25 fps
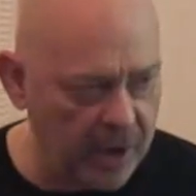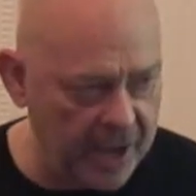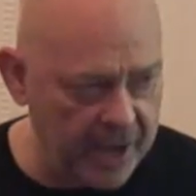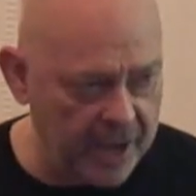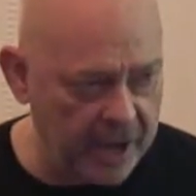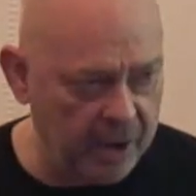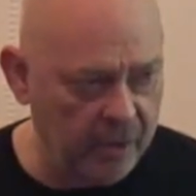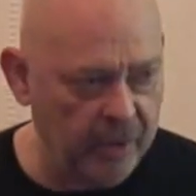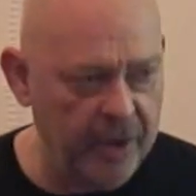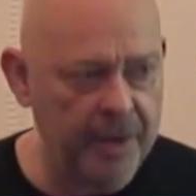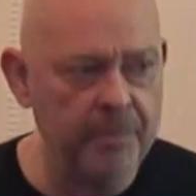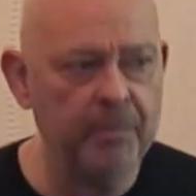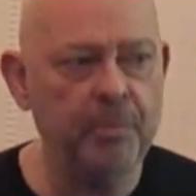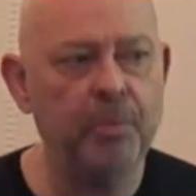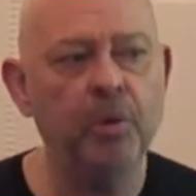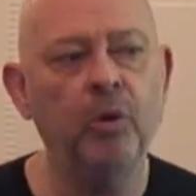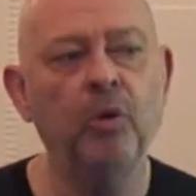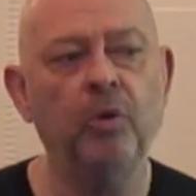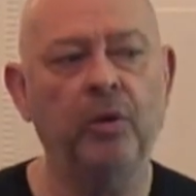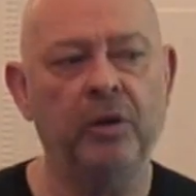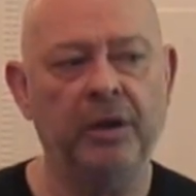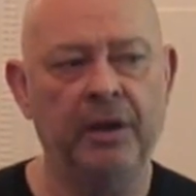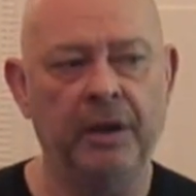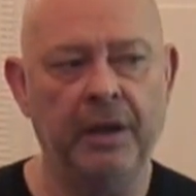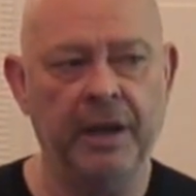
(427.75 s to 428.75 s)
how
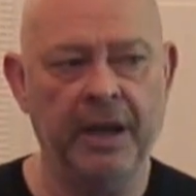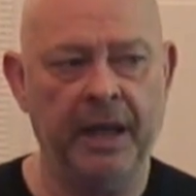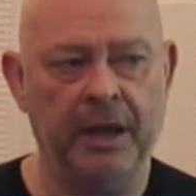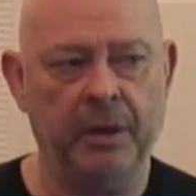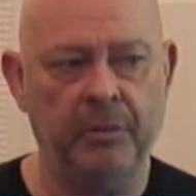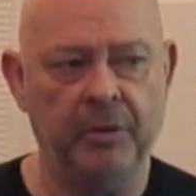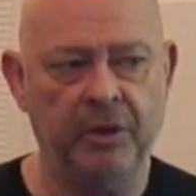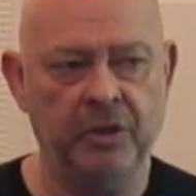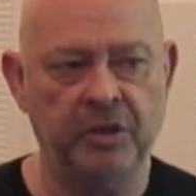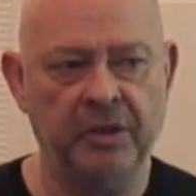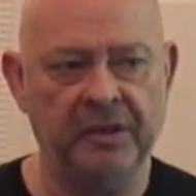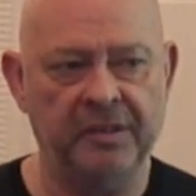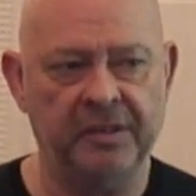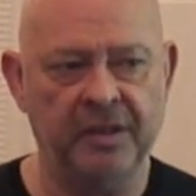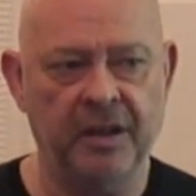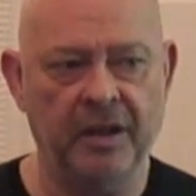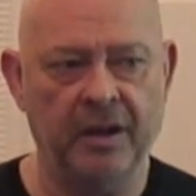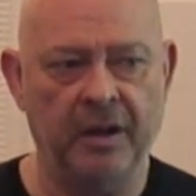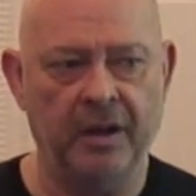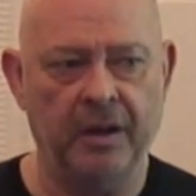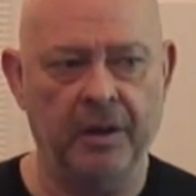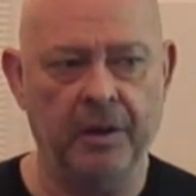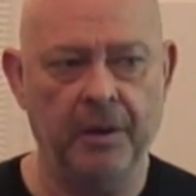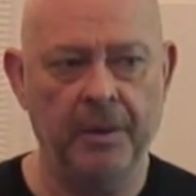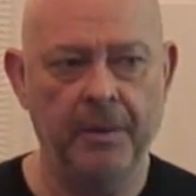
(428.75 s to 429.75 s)
important languages
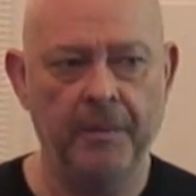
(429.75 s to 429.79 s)
are,